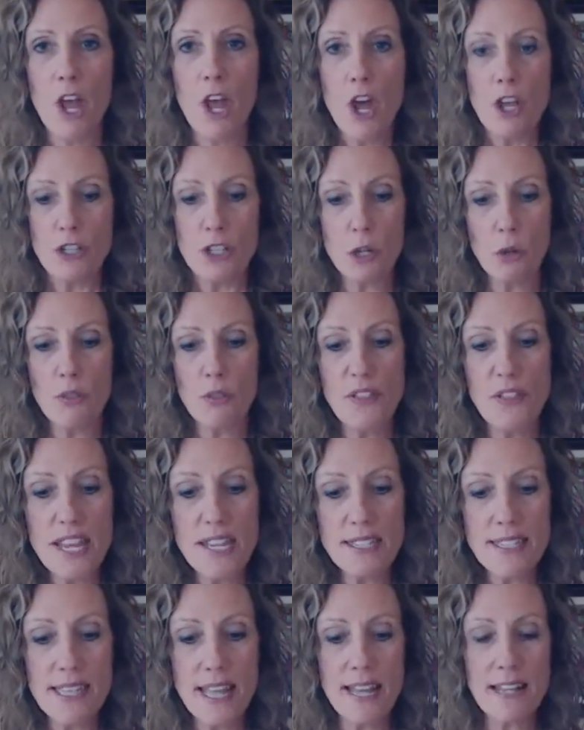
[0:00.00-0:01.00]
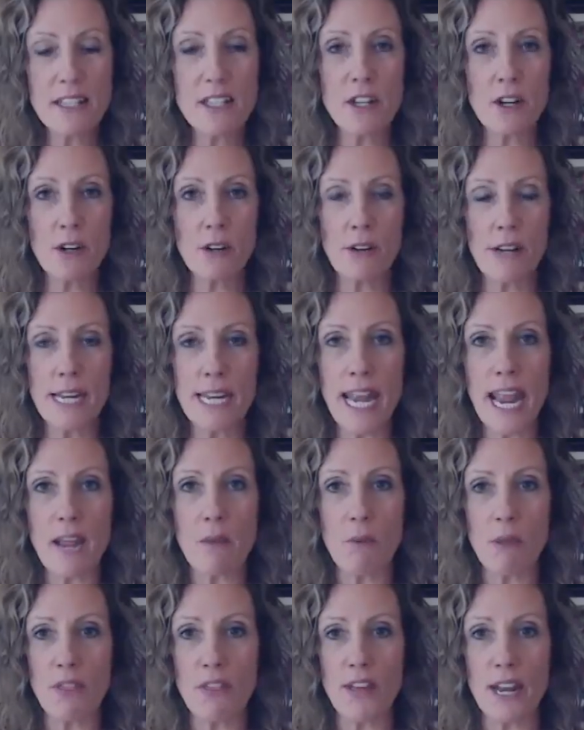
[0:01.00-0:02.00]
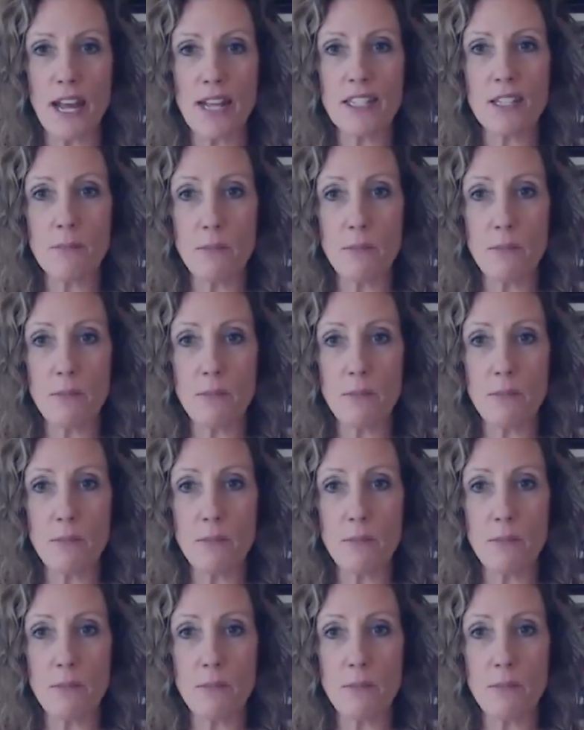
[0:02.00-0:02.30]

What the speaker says: So these things that are innate within us